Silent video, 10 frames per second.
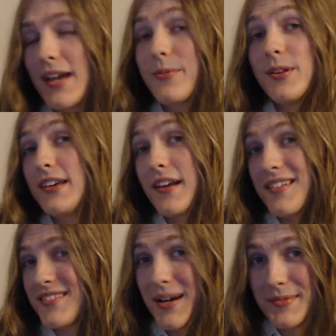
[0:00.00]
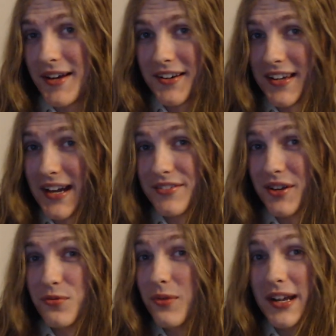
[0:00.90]
really gotta stop talking. I've
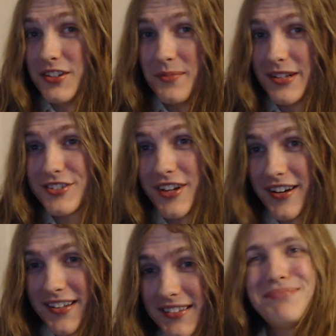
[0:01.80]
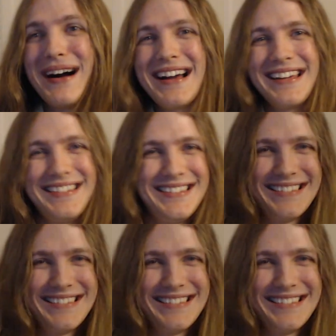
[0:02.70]
done way too much talking. Bye!